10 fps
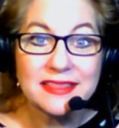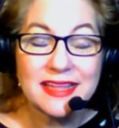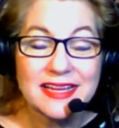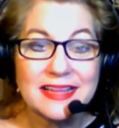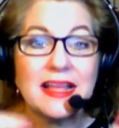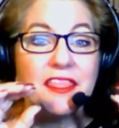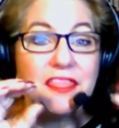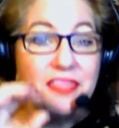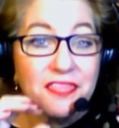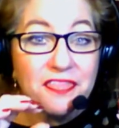that
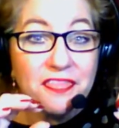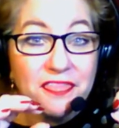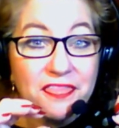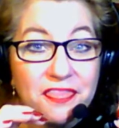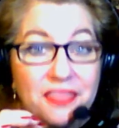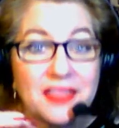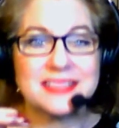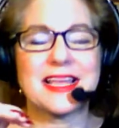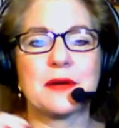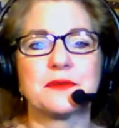
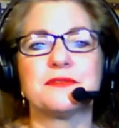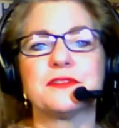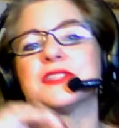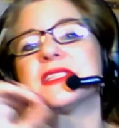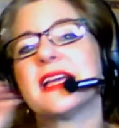sound first